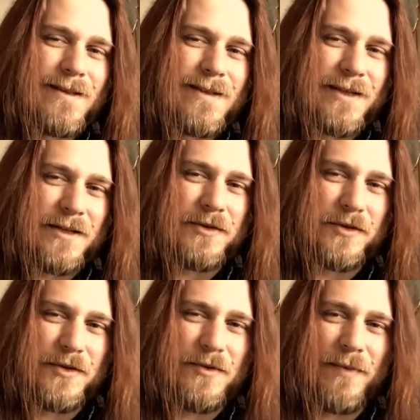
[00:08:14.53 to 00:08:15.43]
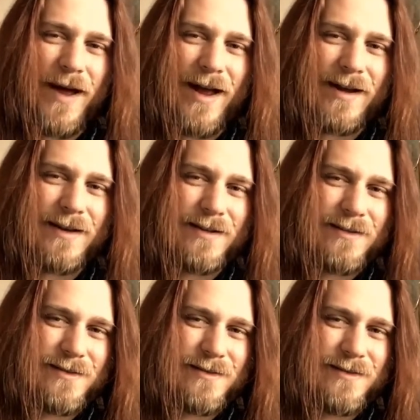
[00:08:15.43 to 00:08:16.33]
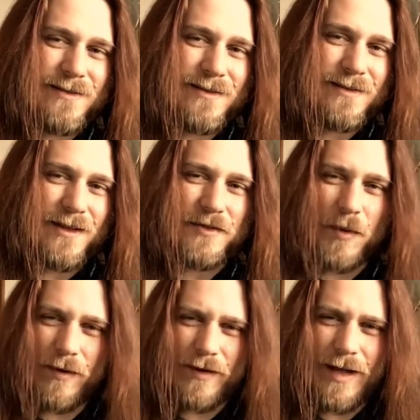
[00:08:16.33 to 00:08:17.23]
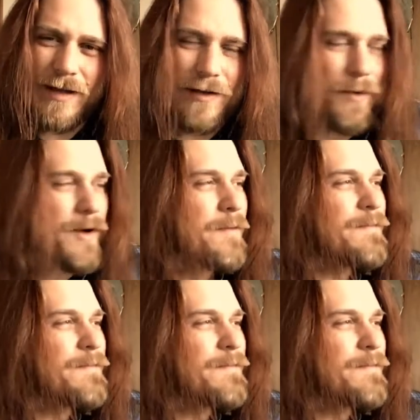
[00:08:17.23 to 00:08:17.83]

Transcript: He drew back that dwarven handiwork,